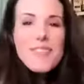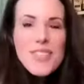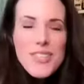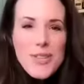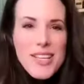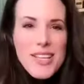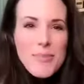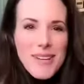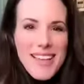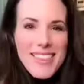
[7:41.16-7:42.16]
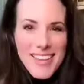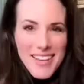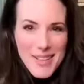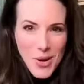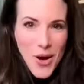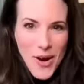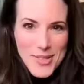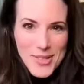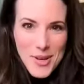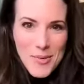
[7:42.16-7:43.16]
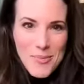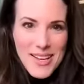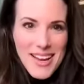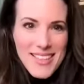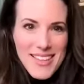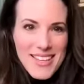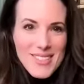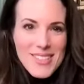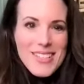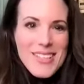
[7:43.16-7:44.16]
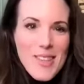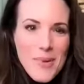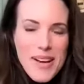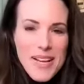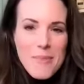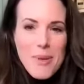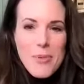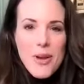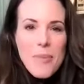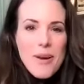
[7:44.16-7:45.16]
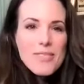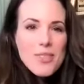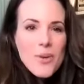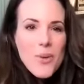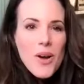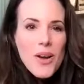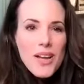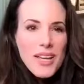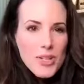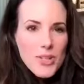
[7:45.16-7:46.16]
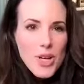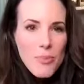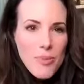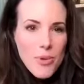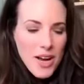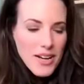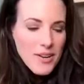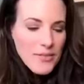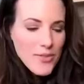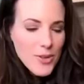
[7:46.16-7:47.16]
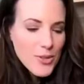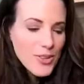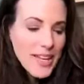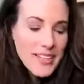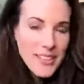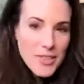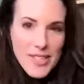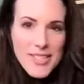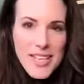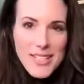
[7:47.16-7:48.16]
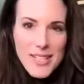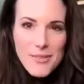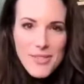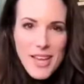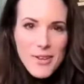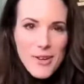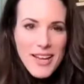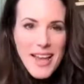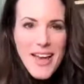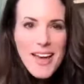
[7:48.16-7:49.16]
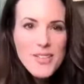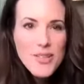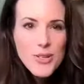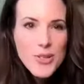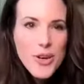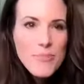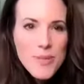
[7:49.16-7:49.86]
to do this, but I think it's awesome. And I think it's another way to get people to hop on. So can you tell people kind of your like little incentive that you kind of add to your script?